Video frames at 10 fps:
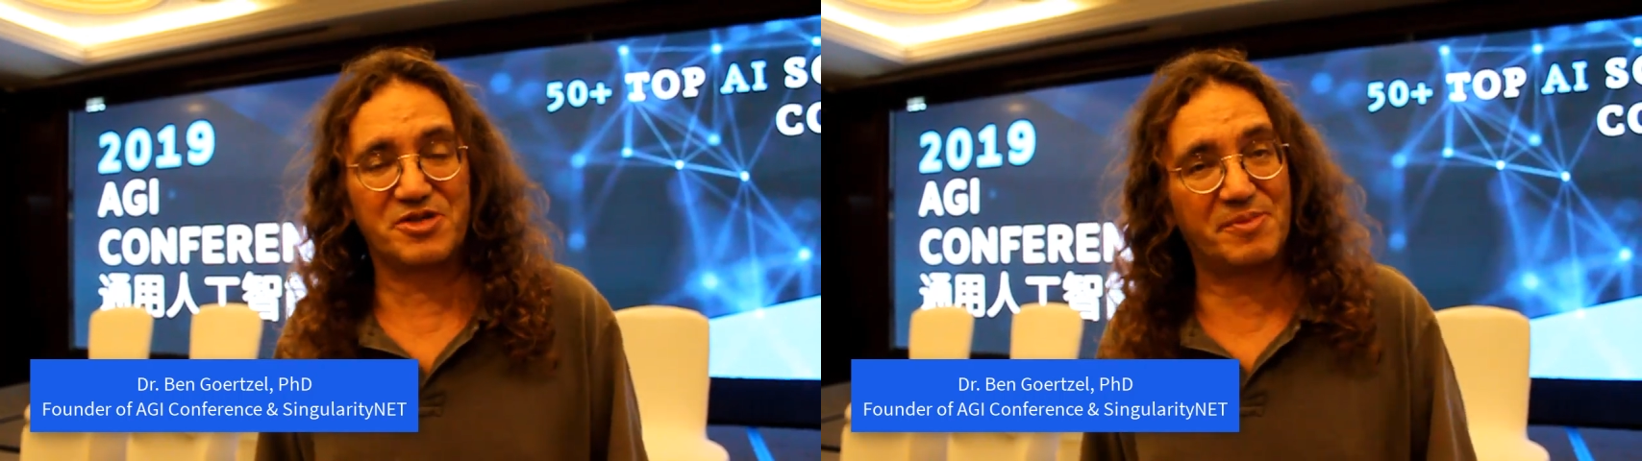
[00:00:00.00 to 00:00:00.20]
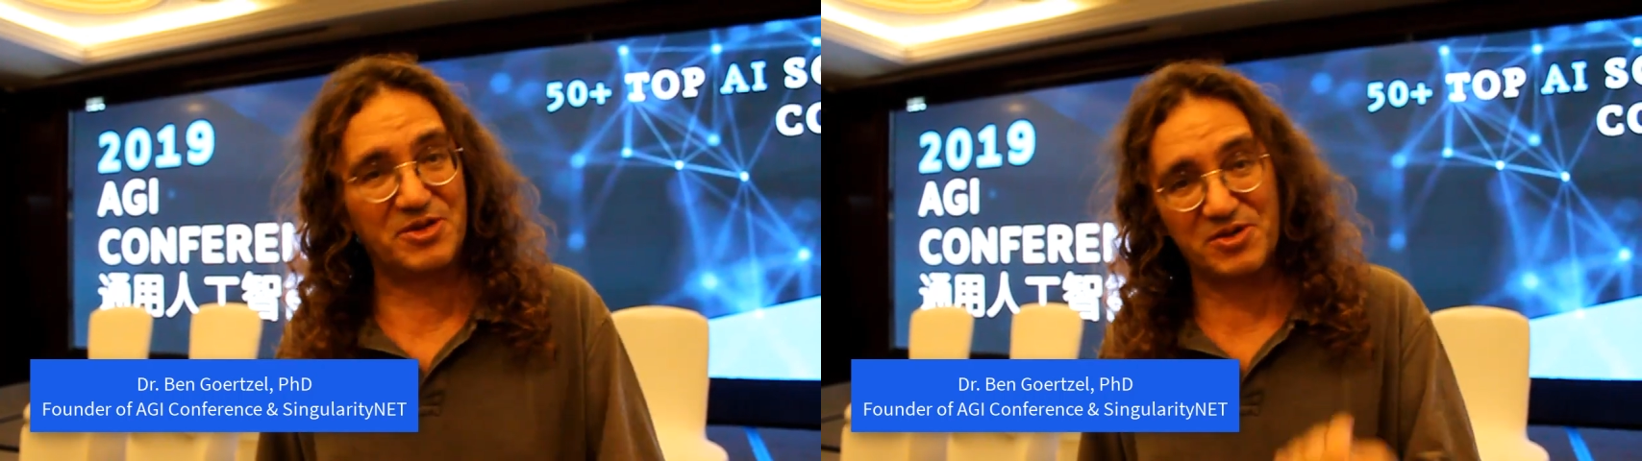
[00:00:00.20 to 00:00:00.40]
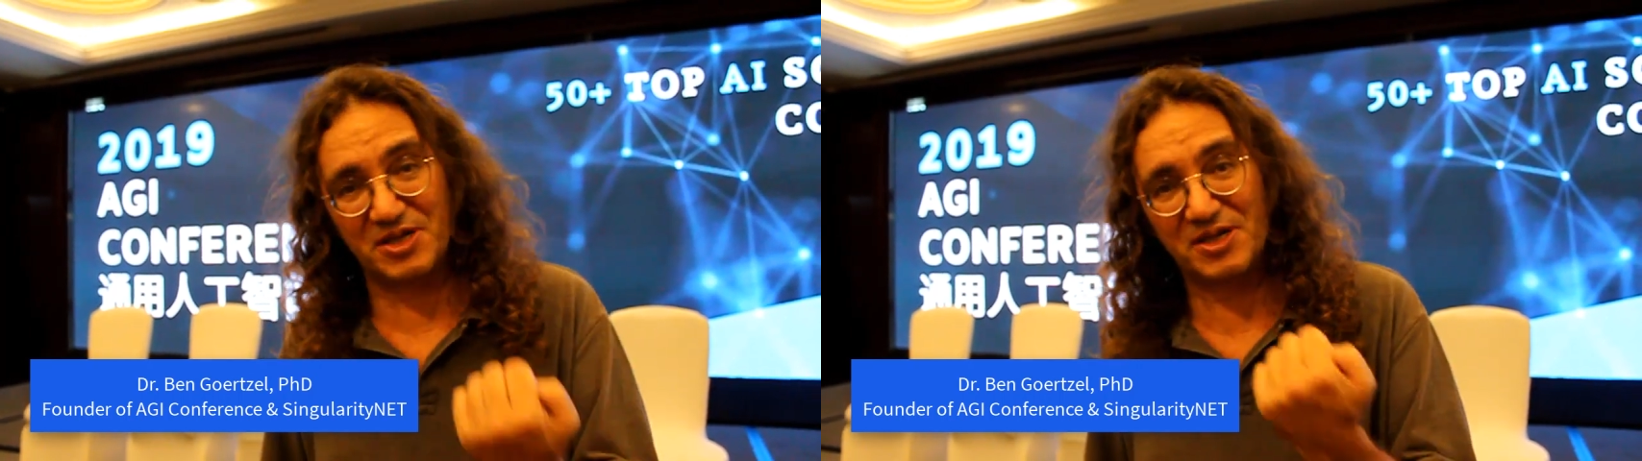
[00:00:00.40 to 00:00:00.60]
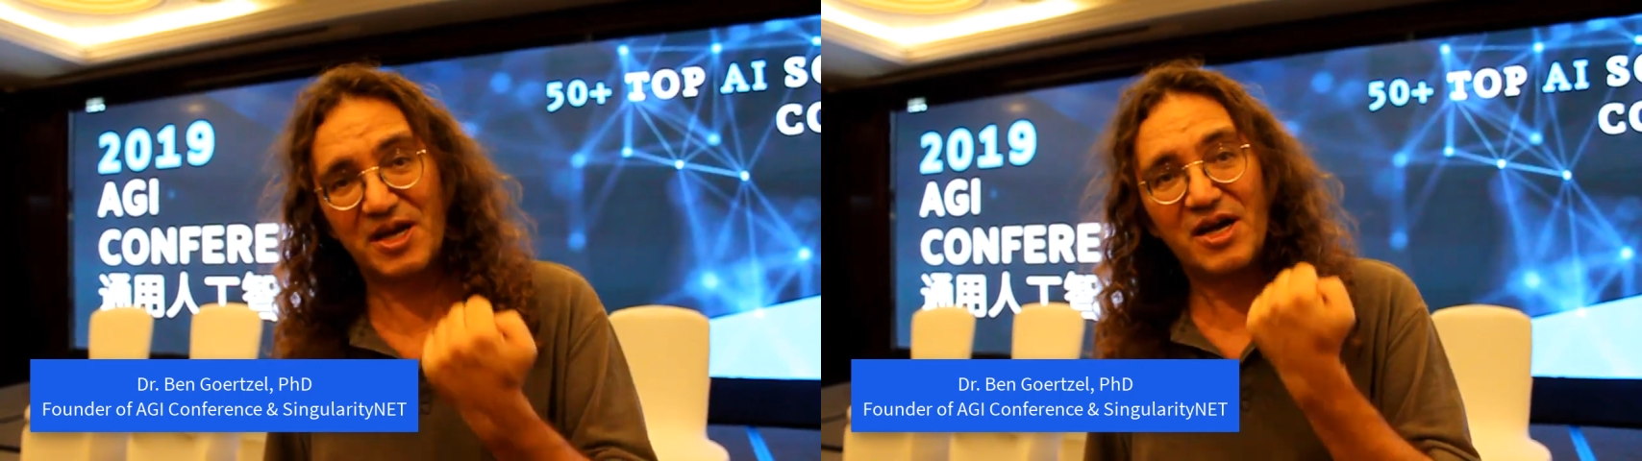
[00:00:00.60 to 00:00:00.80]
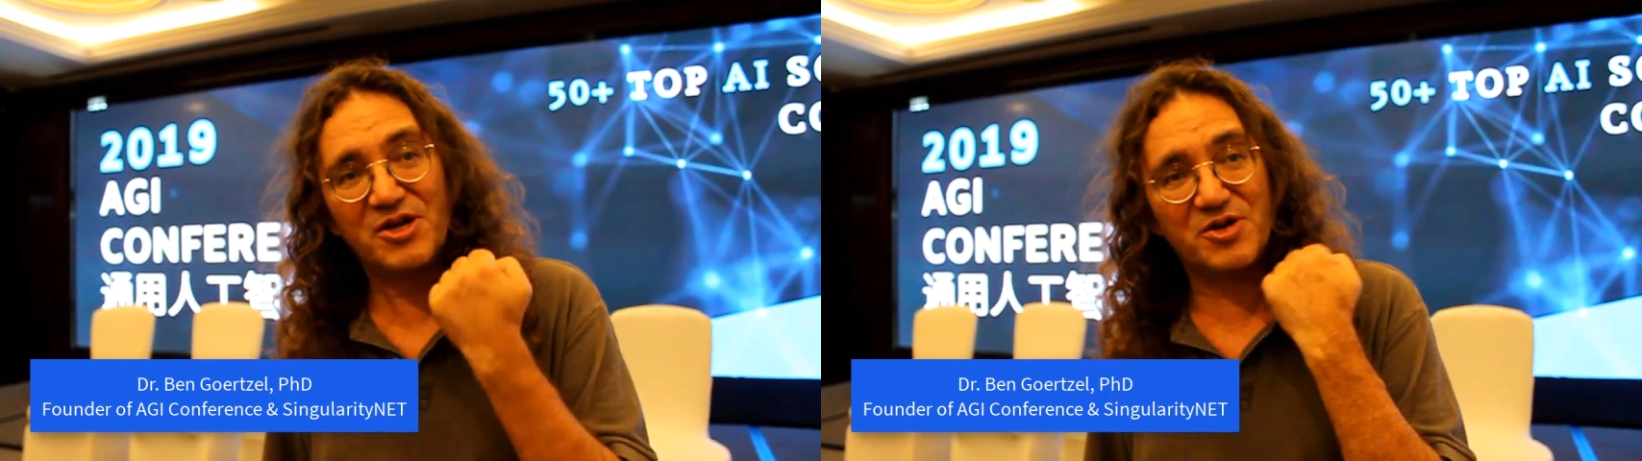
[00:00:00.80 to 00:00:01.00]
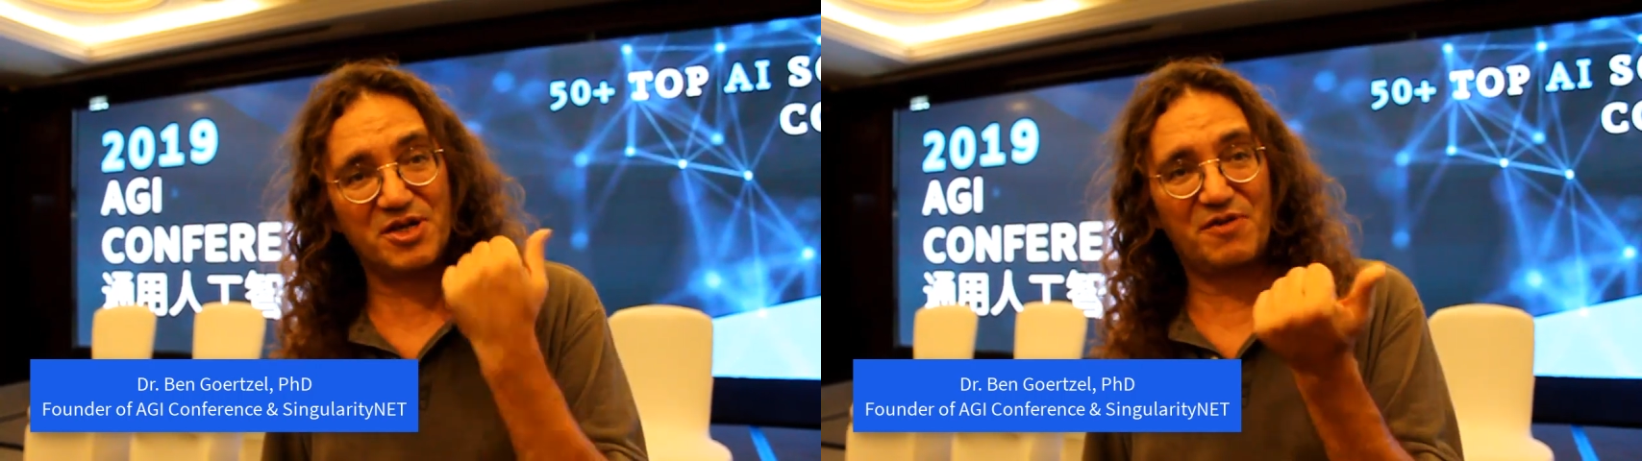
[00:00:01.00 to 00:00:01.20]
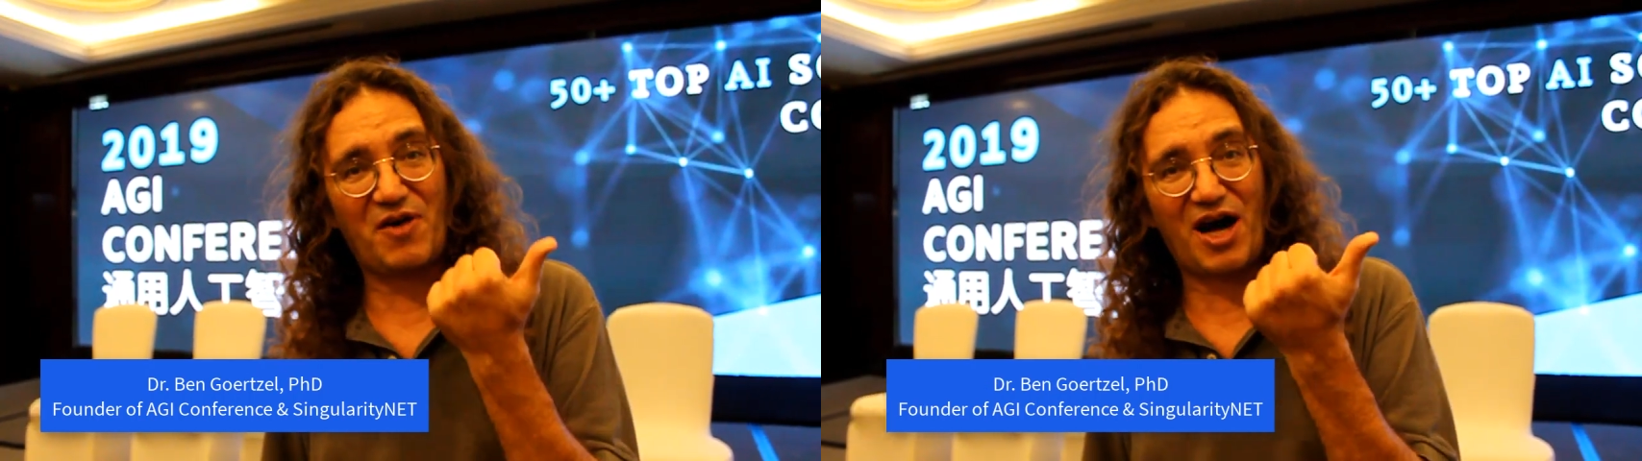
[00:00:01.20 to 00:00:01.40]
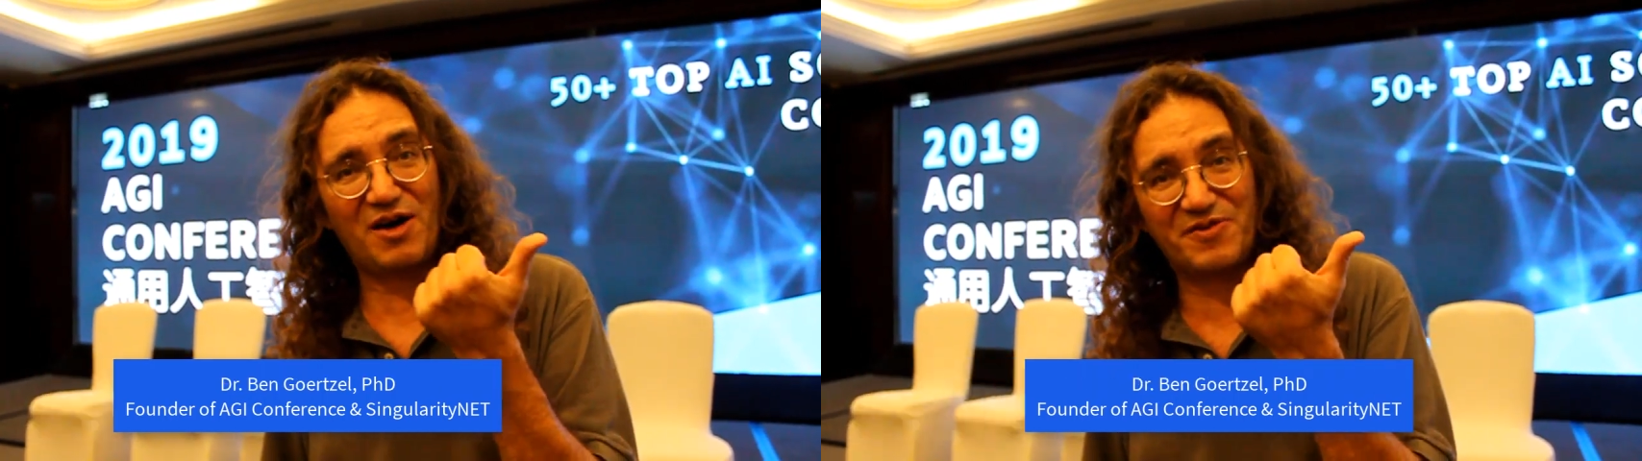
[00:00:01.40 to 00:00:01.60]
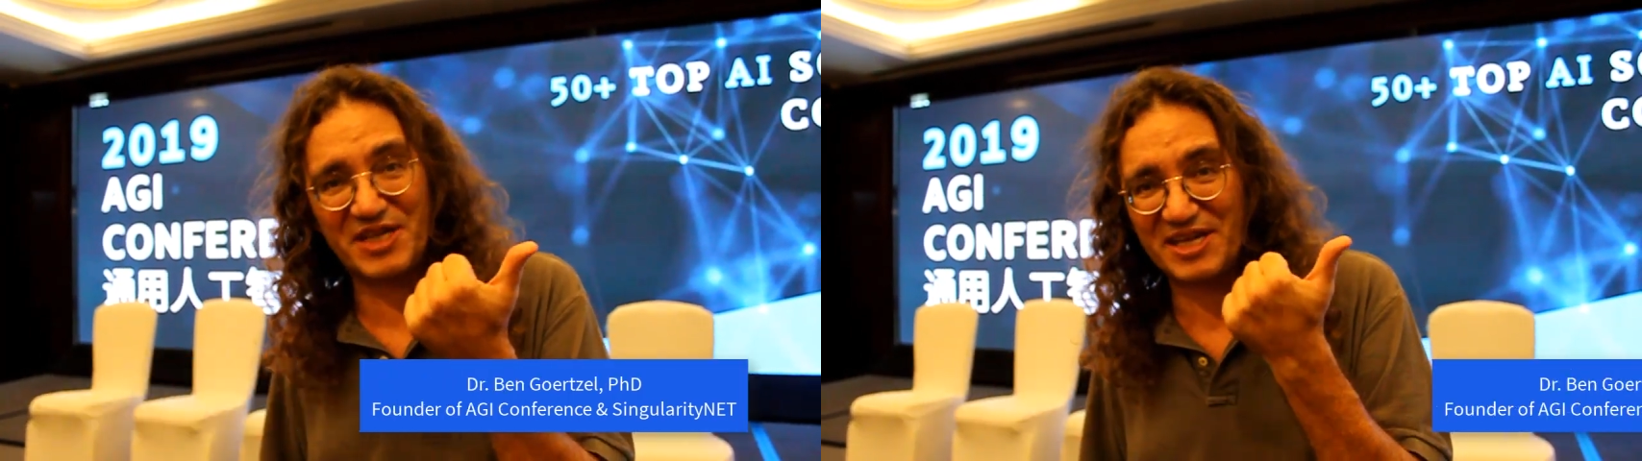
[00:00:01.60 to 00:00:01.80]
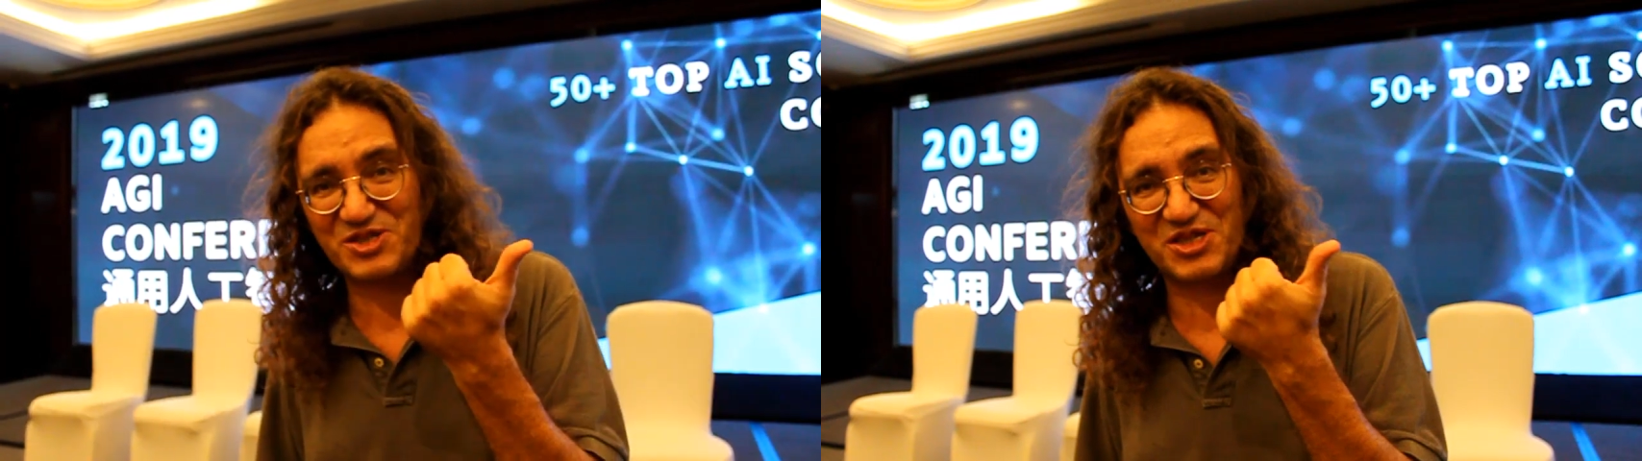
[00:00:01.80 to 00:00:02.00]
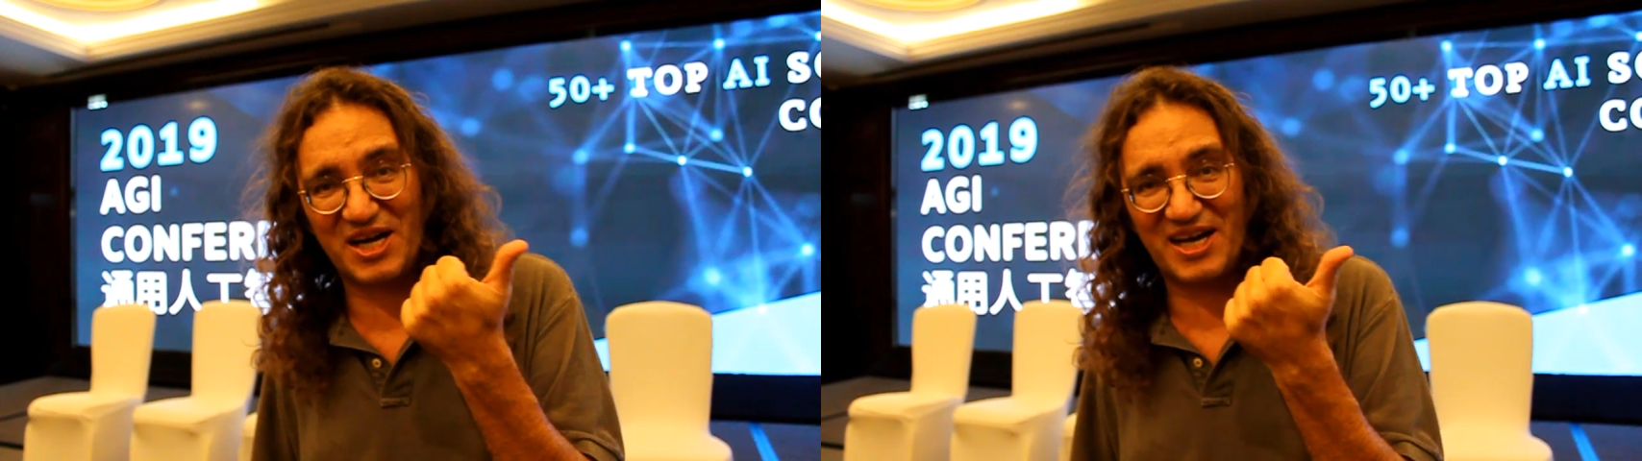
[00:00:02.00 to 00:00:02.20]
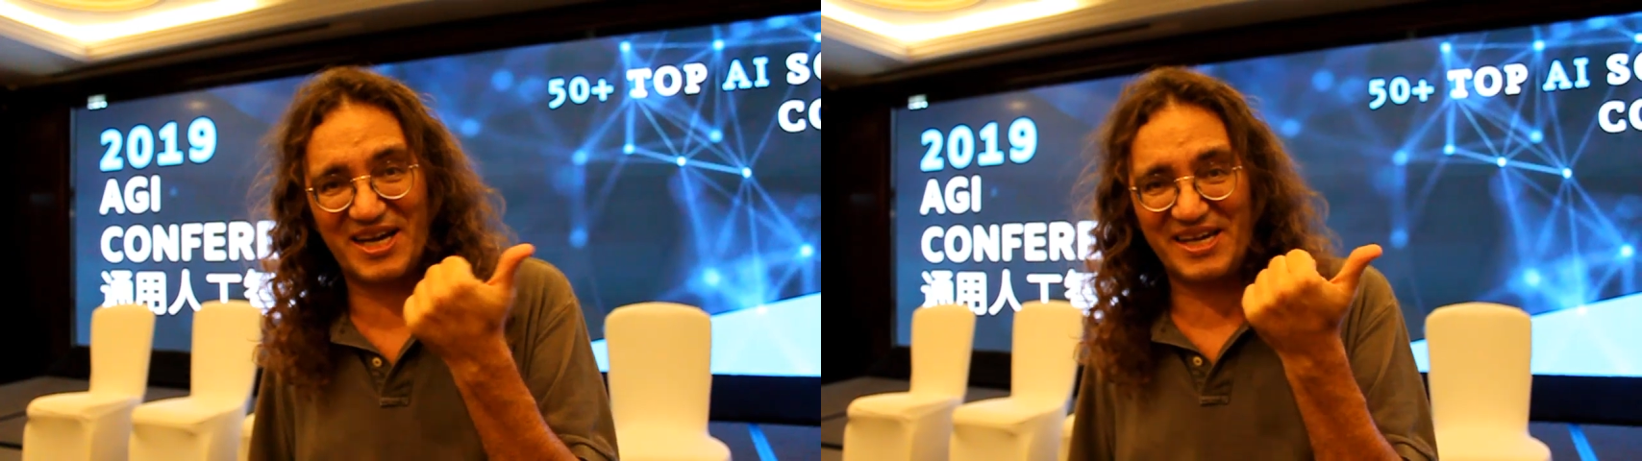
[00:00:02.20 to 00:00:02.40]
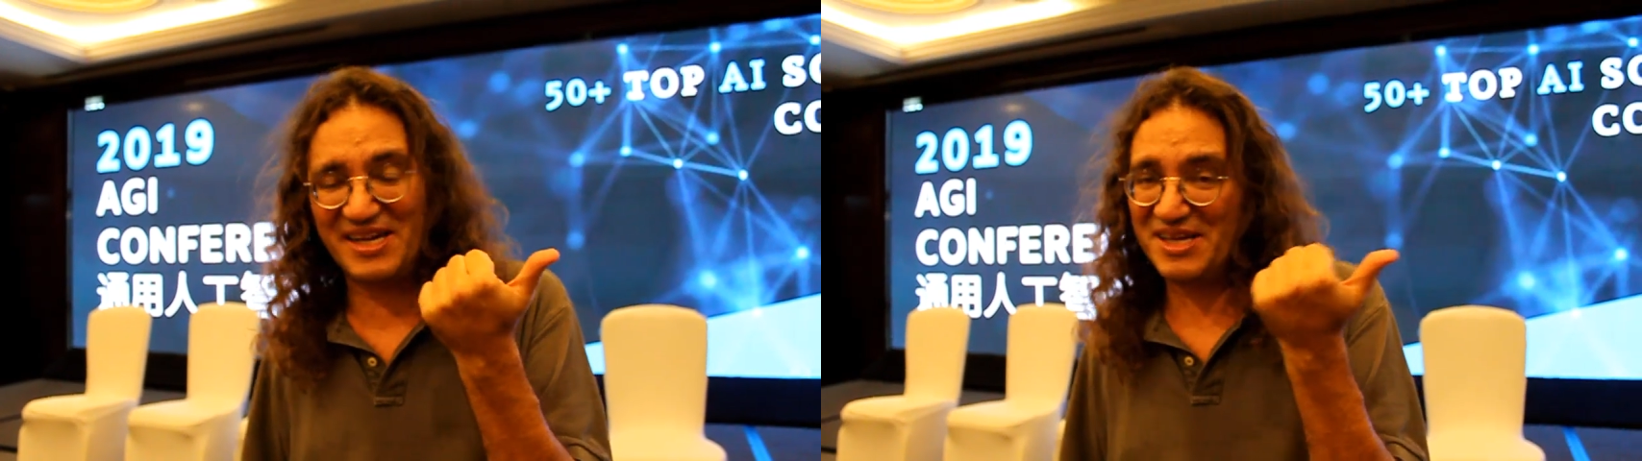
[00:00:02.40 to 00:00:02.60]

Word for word: I mean, you could you could evolve an AGI,